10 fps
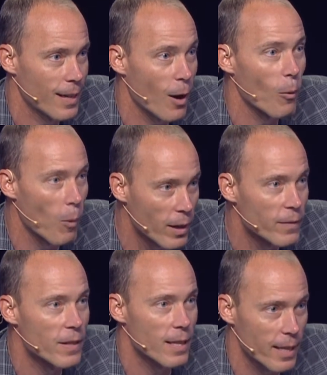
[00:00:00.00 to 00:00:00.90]
are one
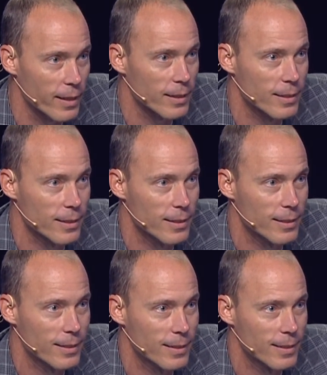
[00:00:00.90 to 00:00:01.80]
of the things
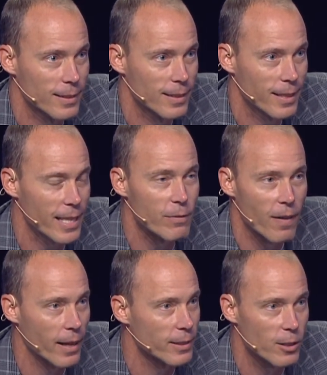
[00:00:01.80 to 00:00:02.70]
he
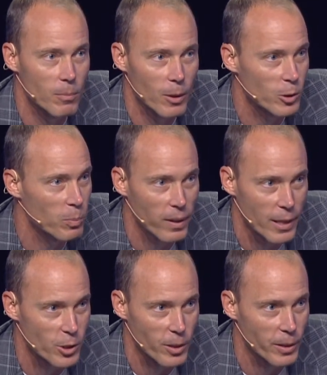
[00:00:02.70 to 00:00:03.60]
finds the most
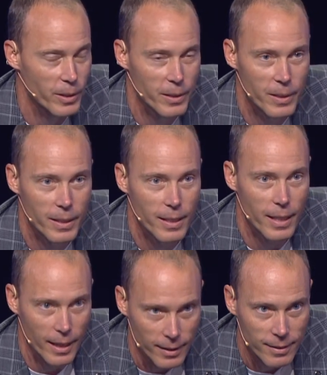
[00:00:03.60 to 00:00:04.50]
pleasure
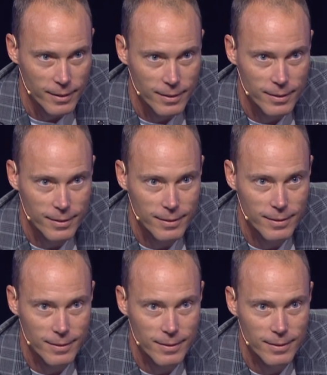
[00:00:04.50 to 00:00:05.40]
in.
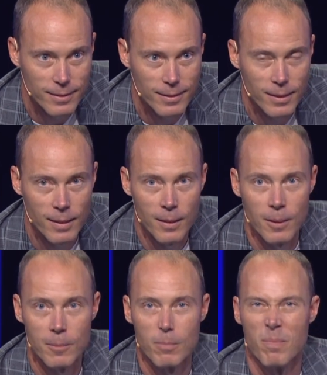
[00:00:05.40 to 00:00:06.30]

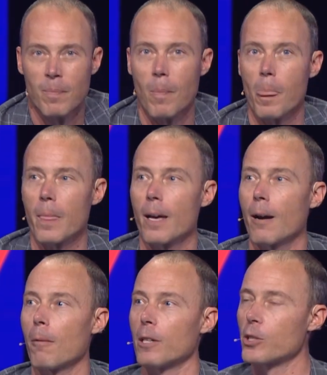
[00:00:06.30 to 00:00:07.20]
I'm
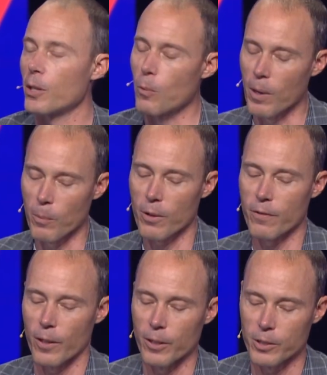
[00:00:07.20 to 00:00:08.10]
gonna show you one more
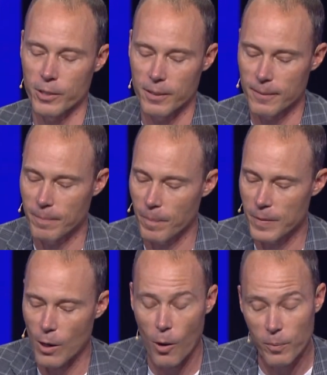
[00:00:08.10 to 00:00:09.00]
verse
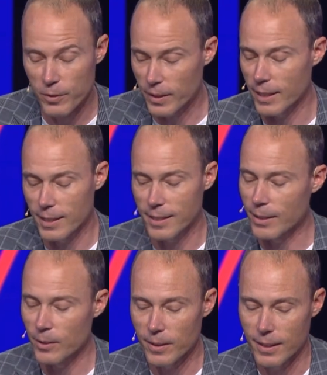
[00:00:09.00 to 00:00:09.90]
to hopefully
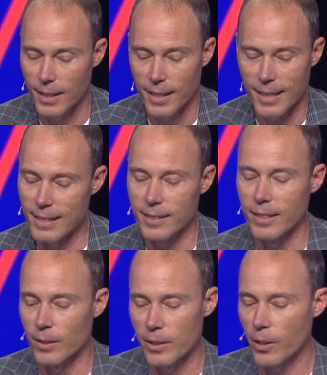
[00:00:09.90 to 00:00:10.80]
seal this
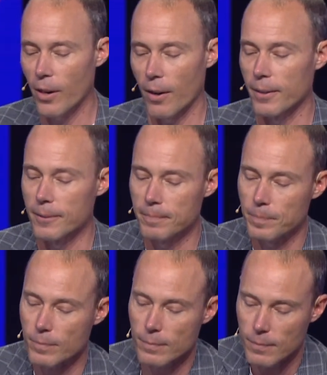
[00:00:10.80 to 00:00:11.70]
deal in your heart
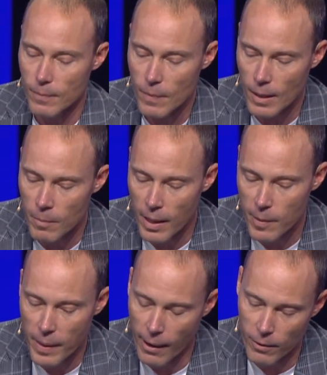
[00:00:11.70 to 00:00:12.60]
by the
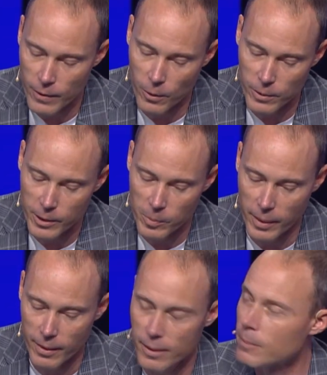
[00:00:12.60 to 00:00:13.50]
power of the Holy
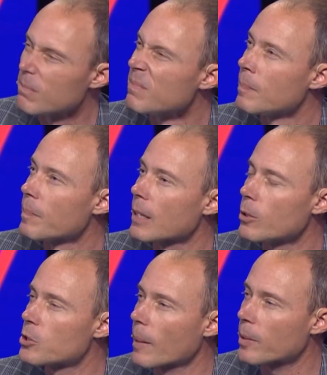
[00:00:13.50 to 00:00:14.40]
Spirit.
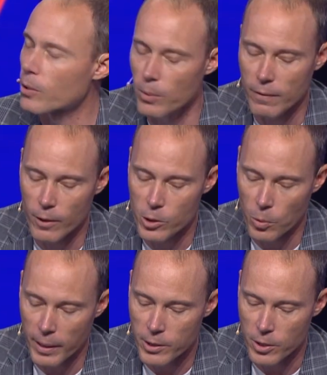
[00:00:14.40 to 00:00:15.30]
Luke chapter 3, verse
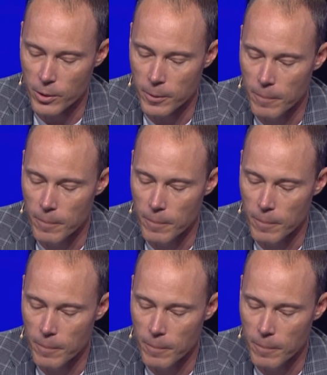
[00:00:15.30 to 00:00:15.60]
22.